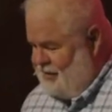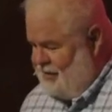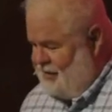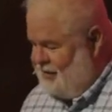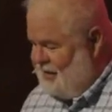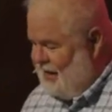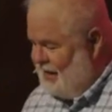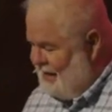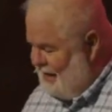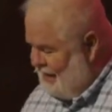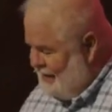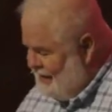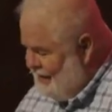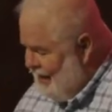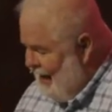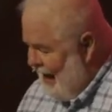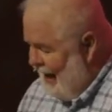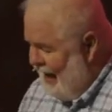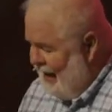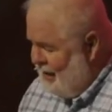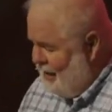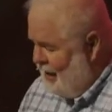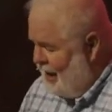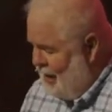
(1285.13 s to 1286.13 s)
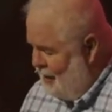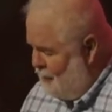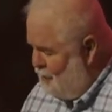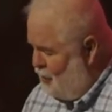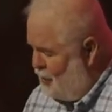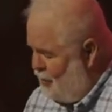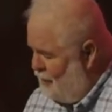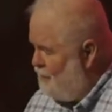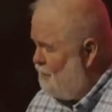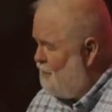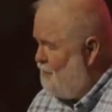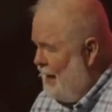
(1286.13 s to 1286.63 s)
that it cannot
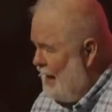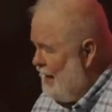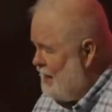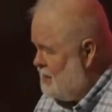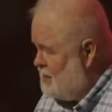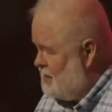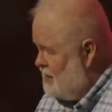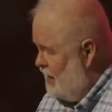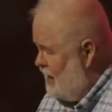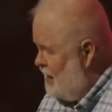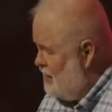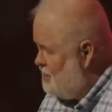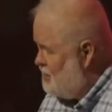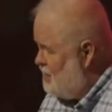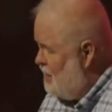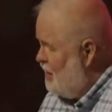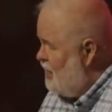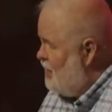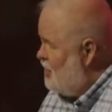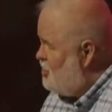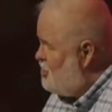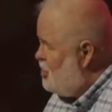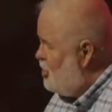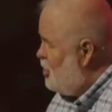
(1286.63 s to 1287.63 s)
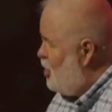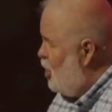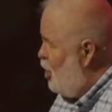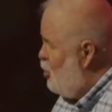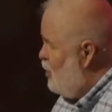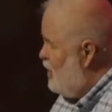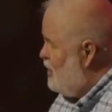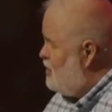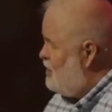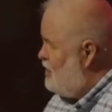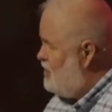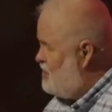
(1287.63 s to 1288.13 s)
perfect us to
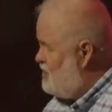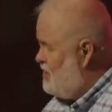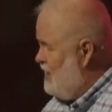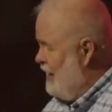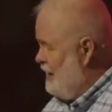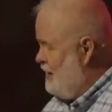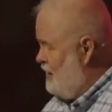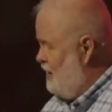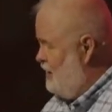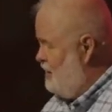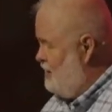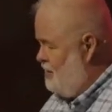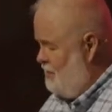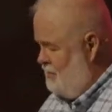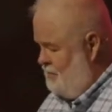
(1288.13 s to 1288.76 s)
go into the second.